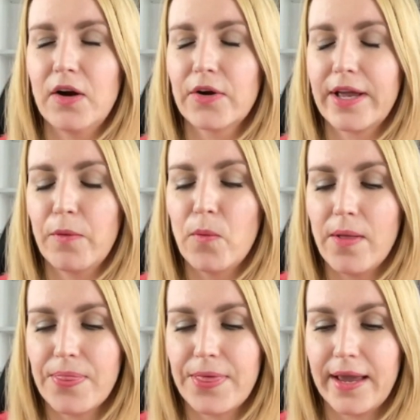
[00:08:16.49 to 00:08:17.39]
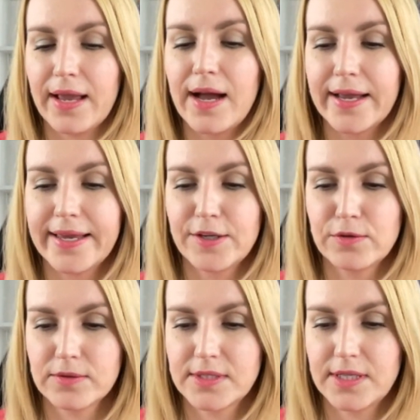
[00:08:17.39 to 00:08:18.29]
Okay, one thing I
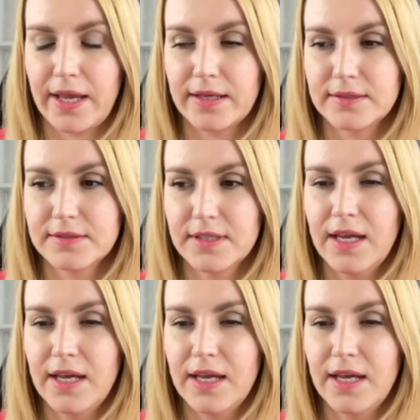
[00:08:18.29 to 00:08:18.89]
cannot stand